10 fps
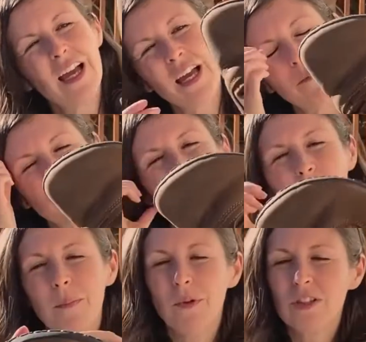We've got
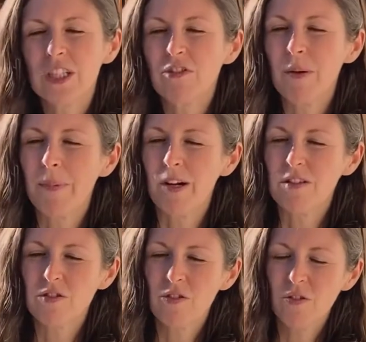a multi-grip
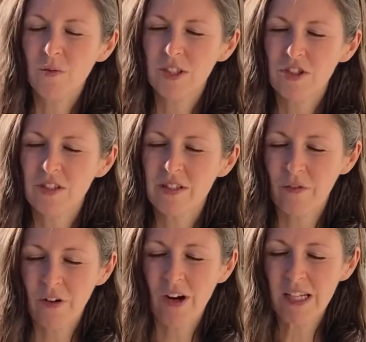outsole, which is
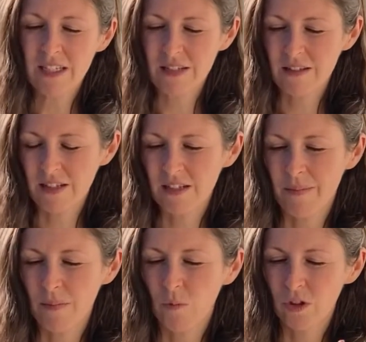fairly decent.
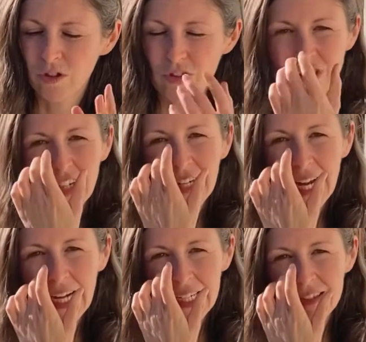Wouldn't use it on
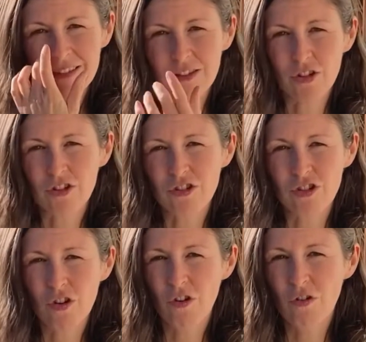ice or
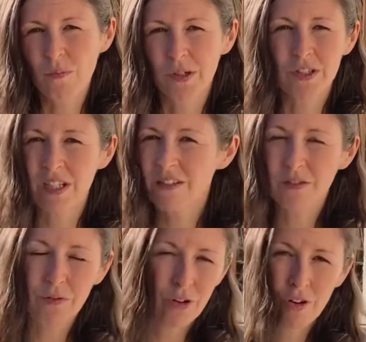snow, but
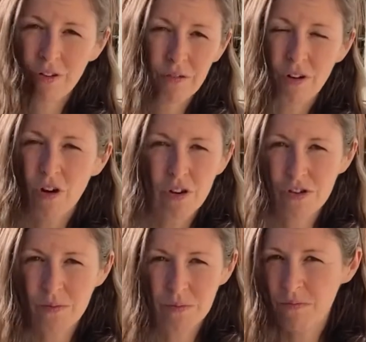decent for an
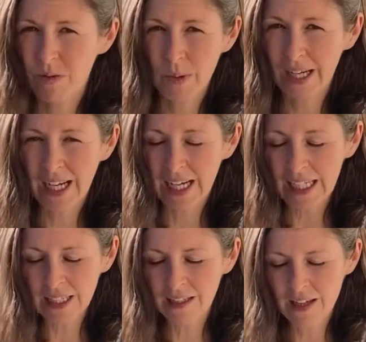autumn spring
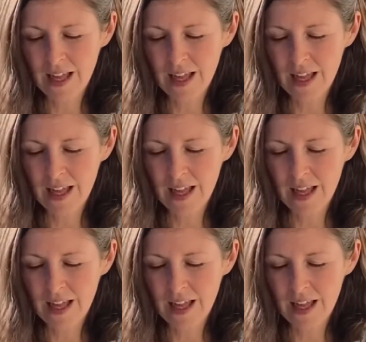hike.